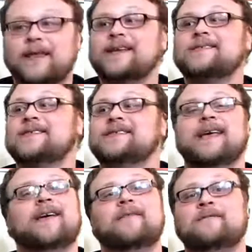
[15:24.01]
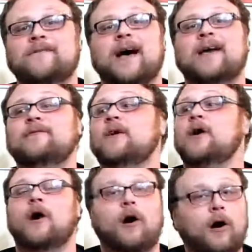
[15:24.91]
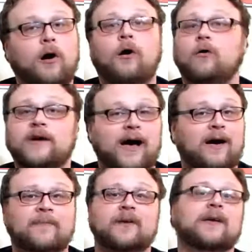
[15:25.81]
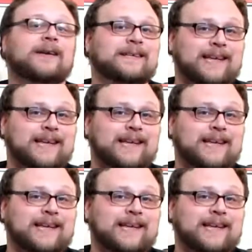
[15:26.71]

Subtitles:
That is to say, 5 all common